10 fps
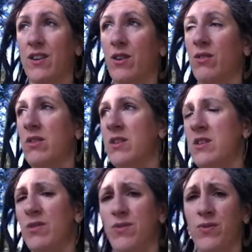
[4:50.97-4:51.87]

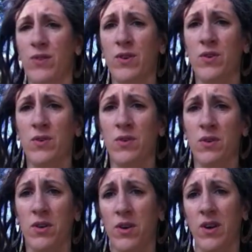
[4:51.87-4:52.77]
glutinous
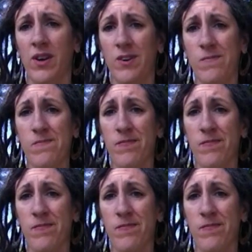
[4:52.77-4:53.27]
food, or